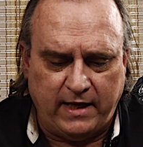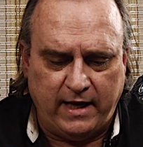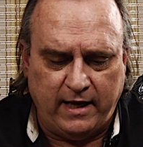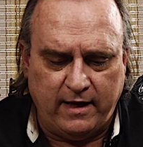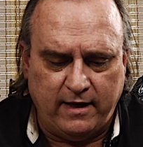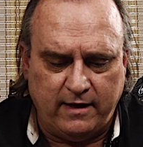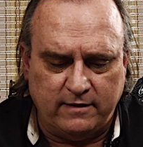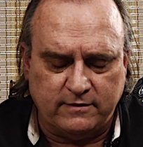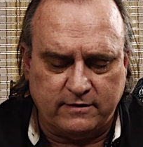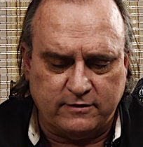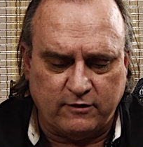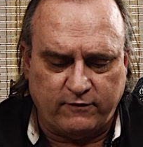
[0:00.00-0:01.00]

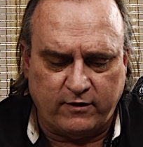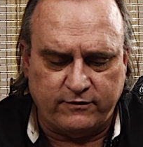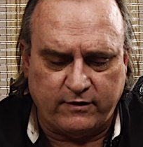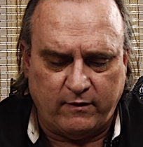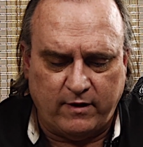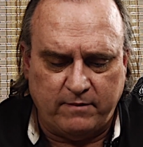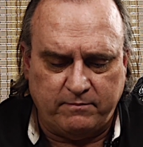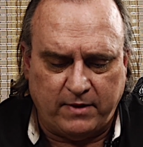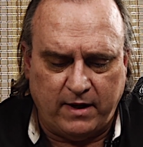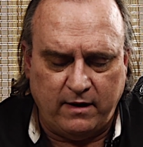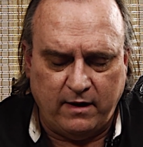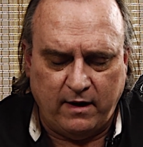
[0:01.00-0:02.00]
and so forth and so on.
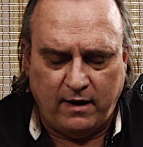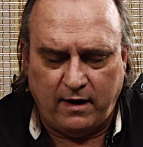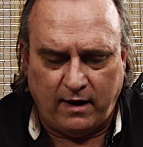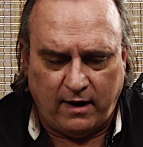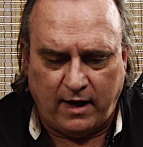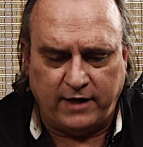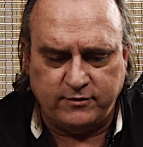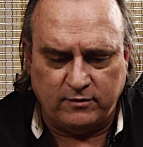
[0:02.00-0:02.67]
But I